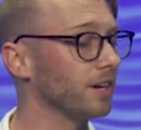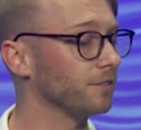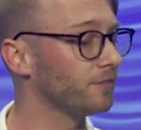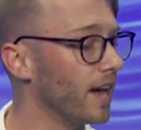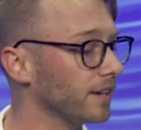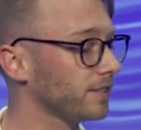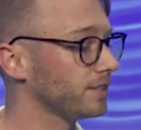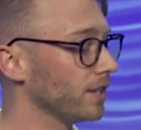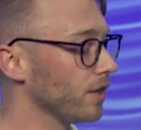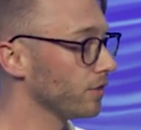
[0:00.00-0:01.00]

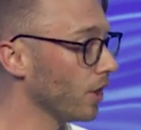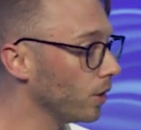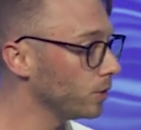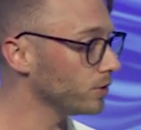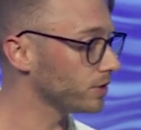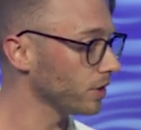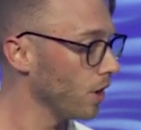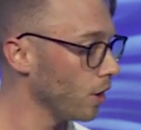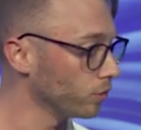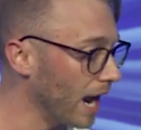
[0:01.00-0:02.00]
affects those
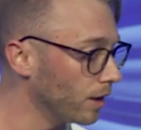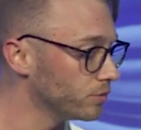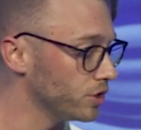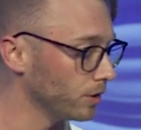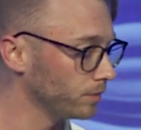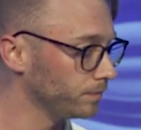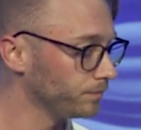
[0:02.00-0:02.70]
around you.